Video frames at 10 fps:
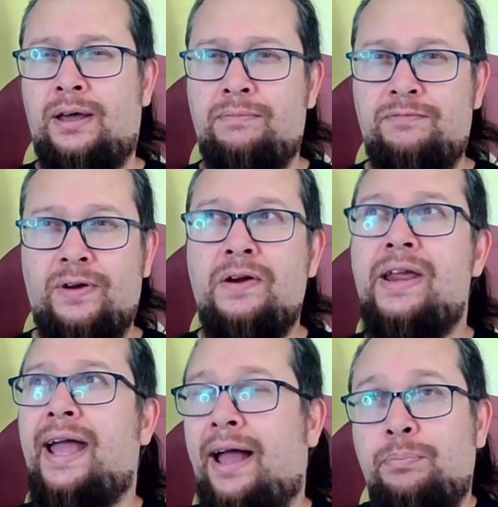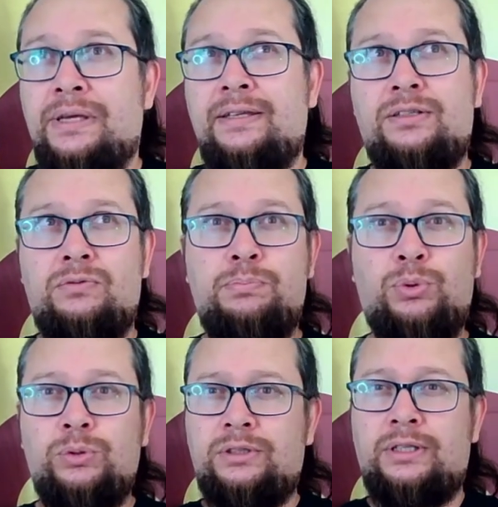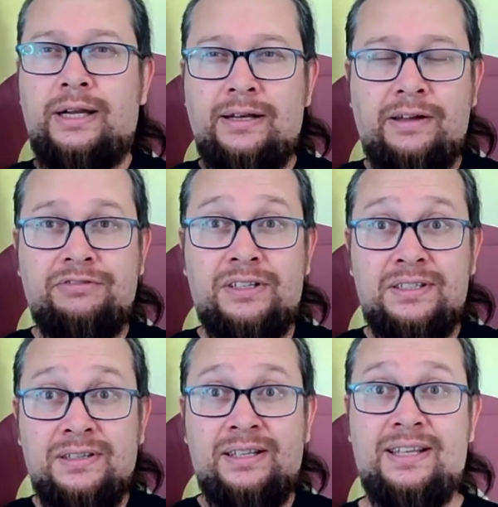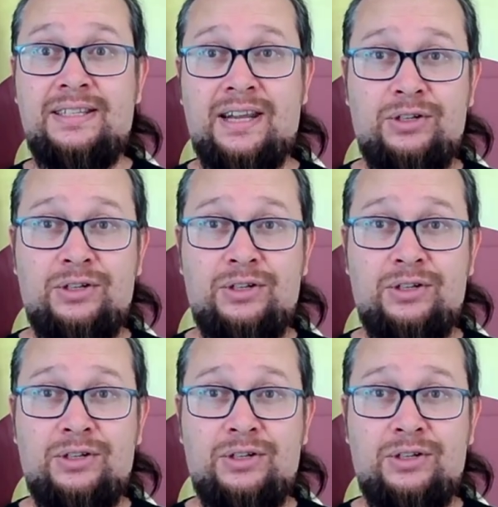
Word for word: I'm very happy to report that I love this. Let's get